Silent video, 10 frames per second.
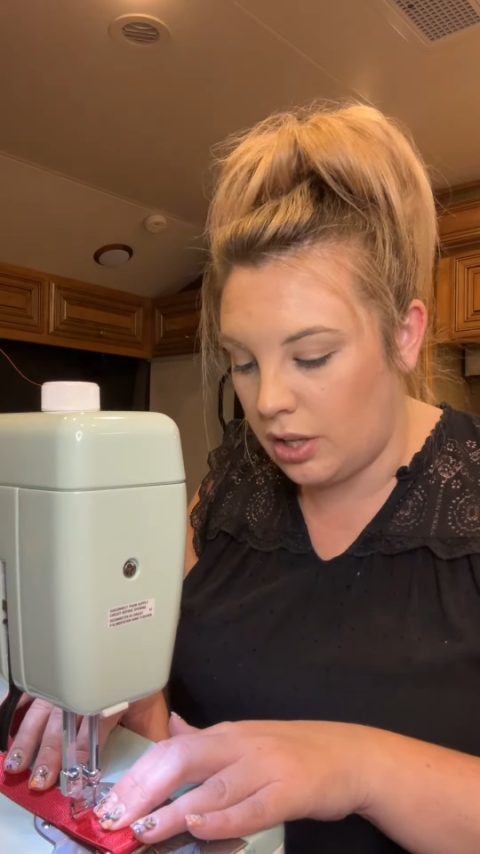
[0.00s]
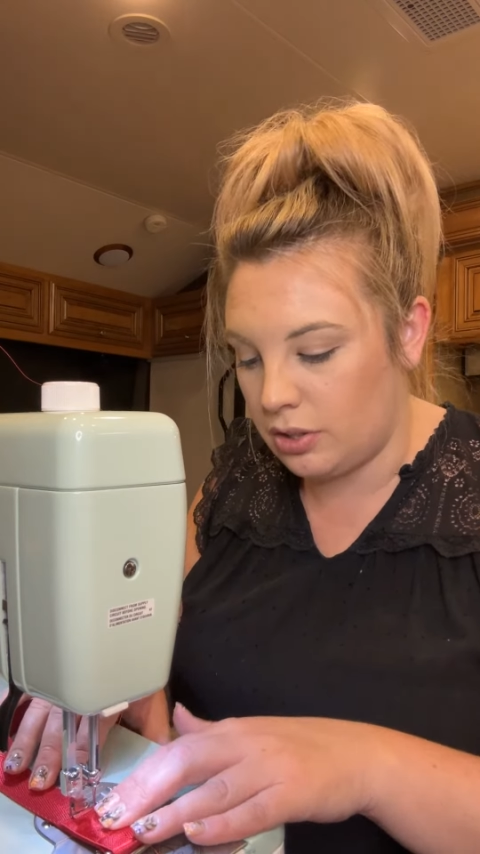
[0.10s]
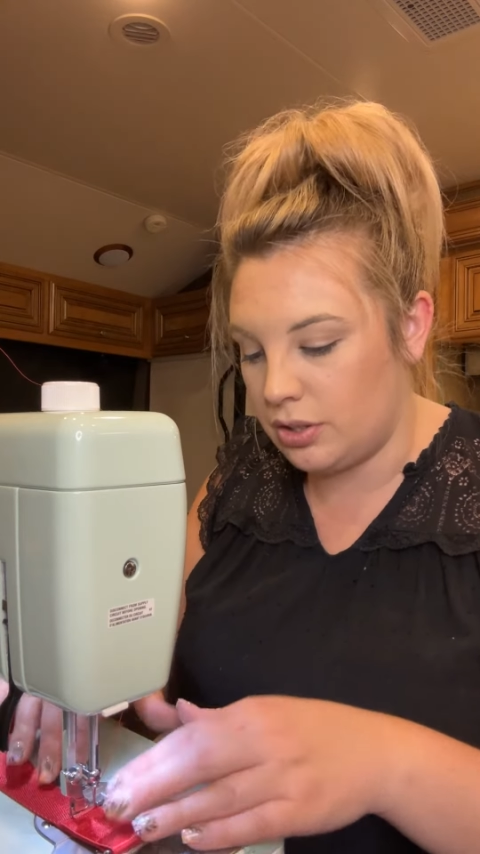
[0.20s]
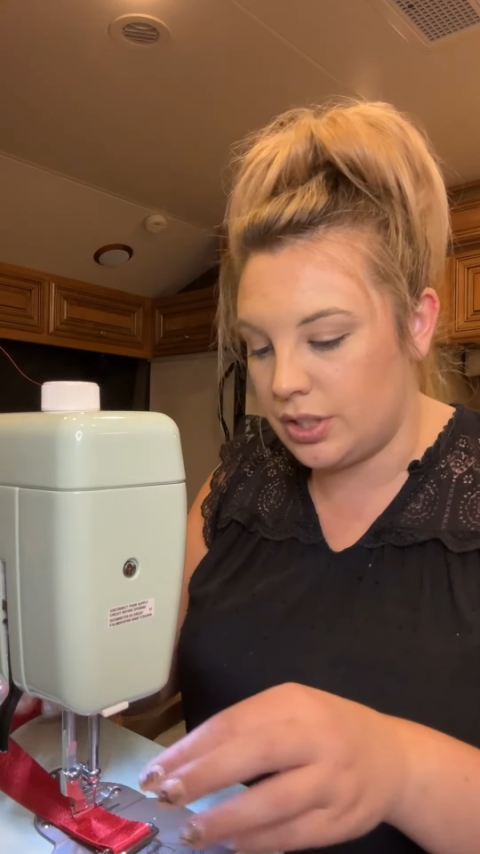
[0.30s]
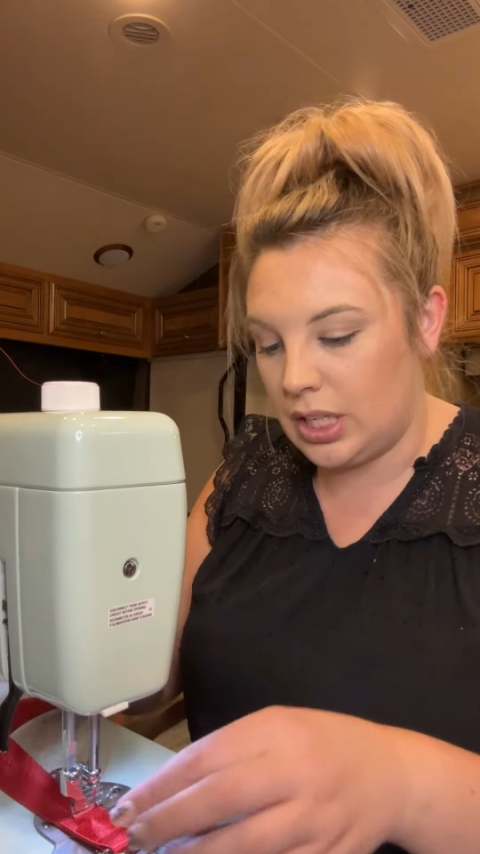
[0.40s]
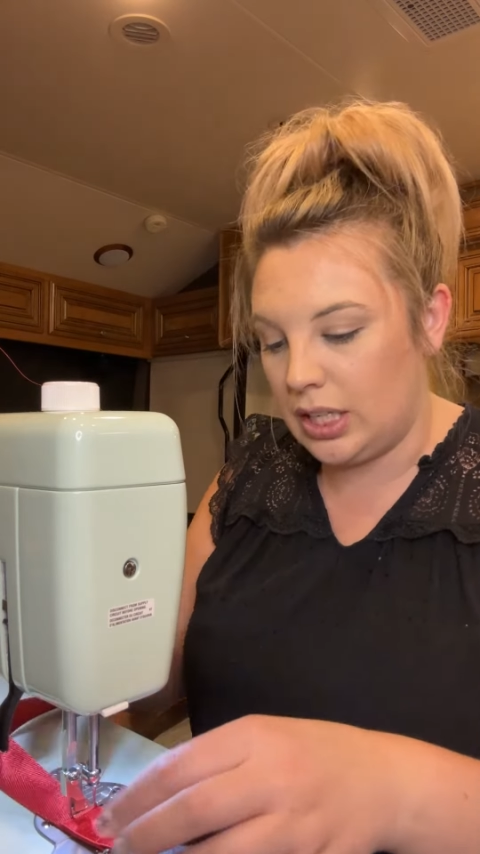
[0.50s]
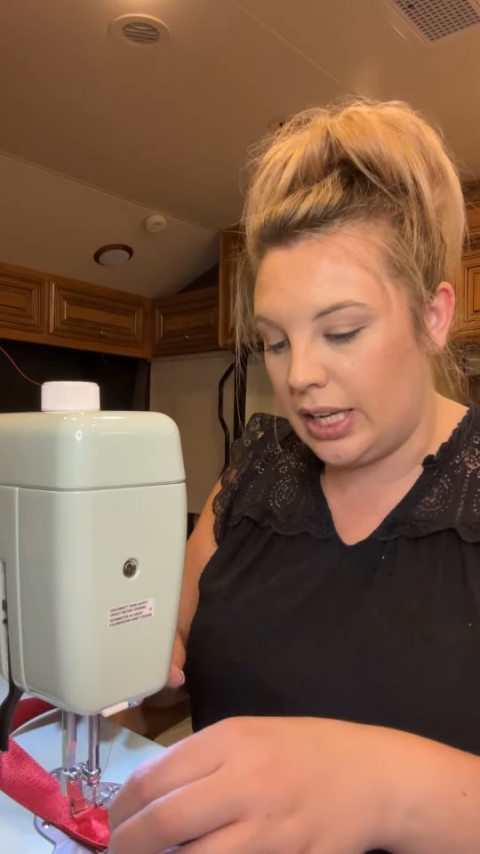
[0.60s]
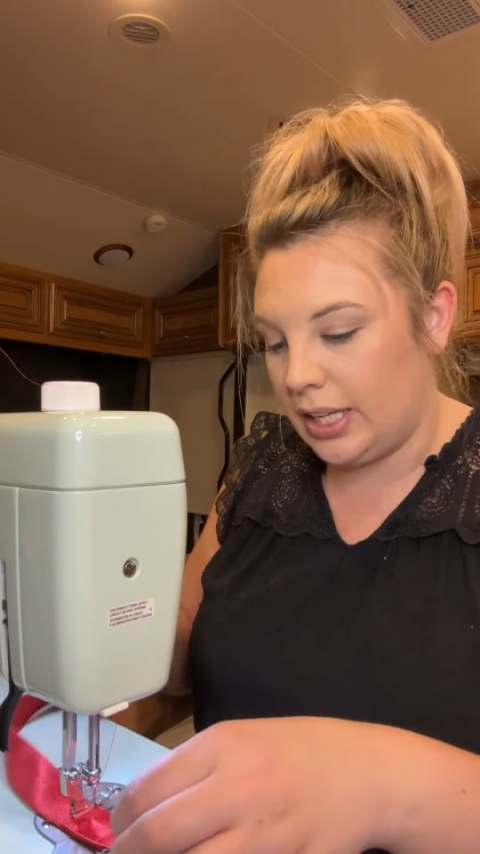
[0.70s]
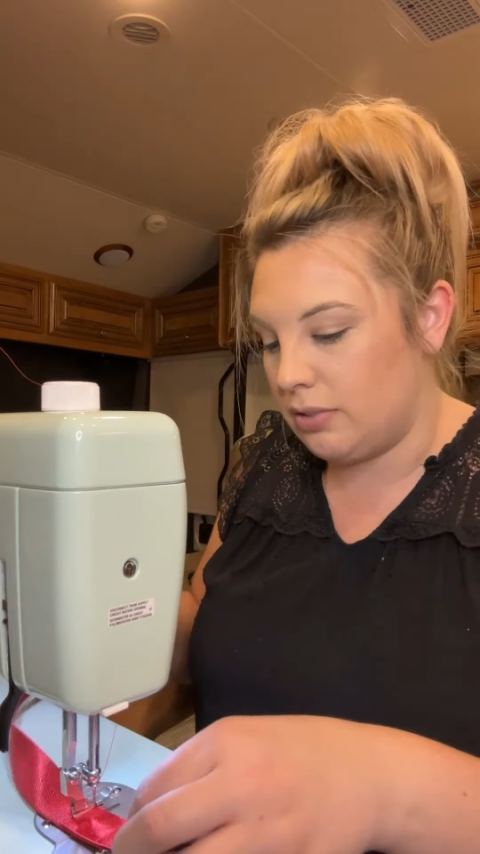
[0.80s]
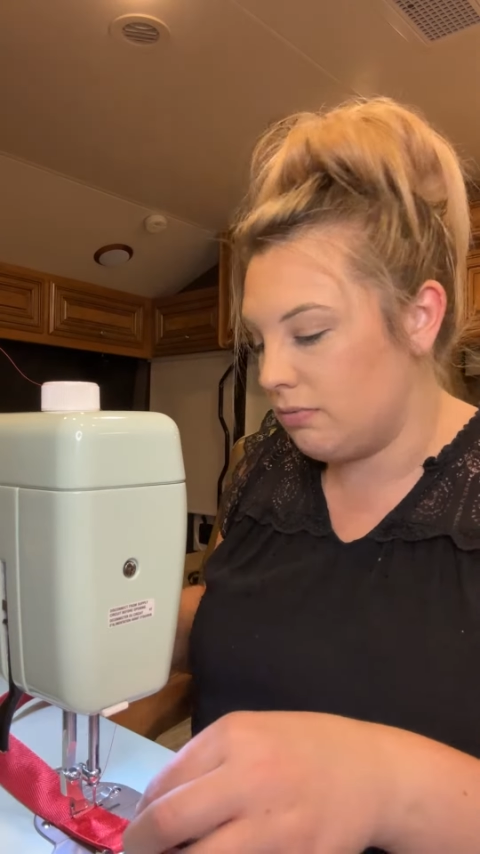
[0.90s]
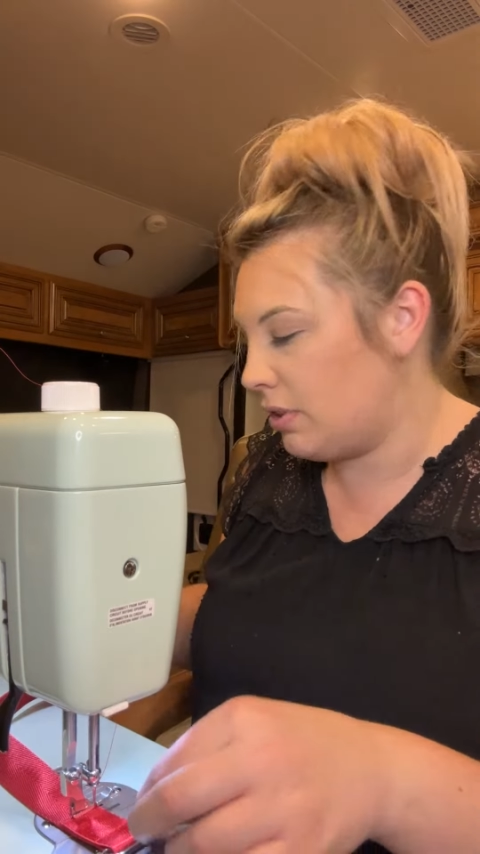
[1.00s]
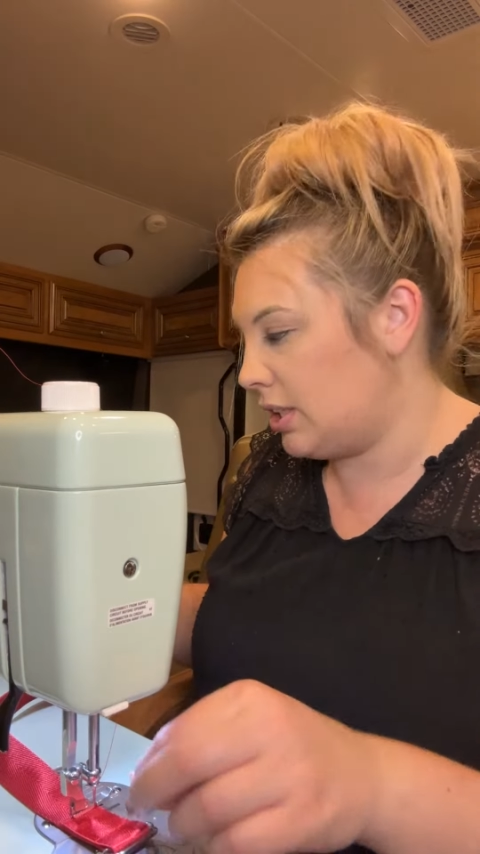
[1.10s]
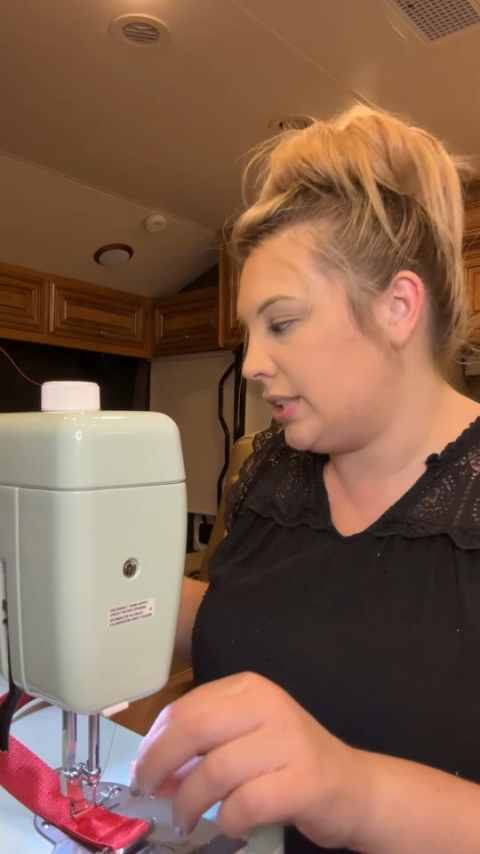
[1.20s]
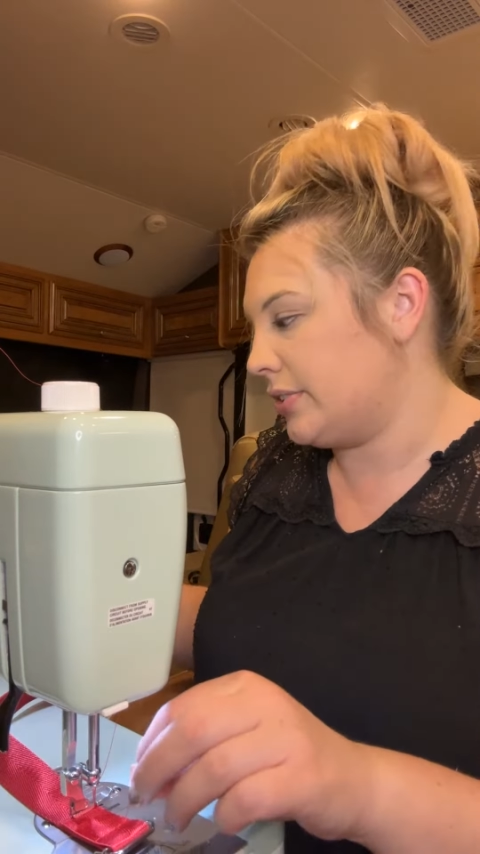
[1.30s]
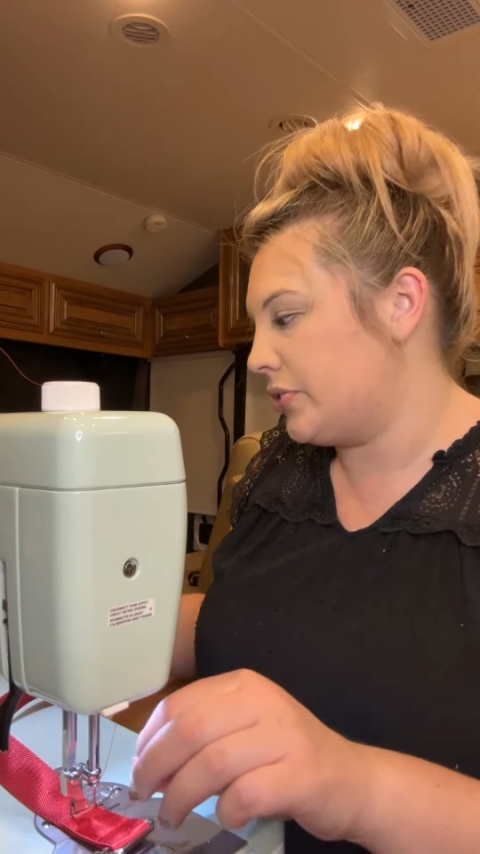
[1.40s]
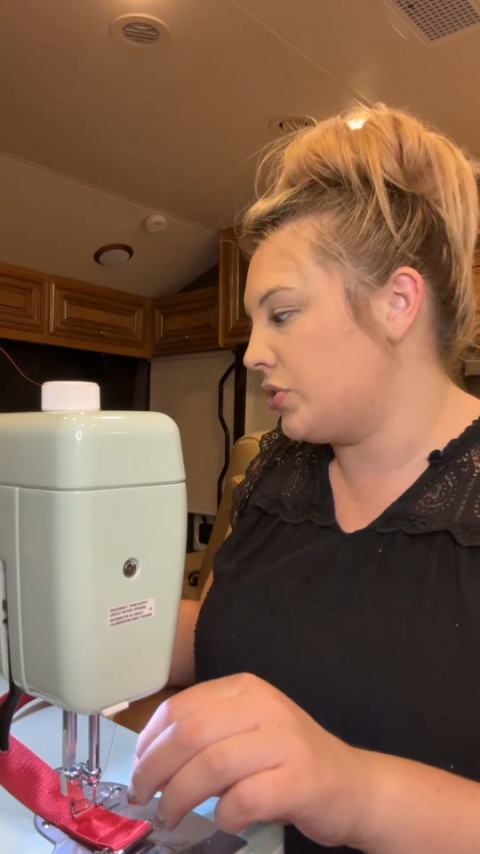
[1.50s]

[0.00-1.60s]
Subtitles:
crocheted or knitted or whatever.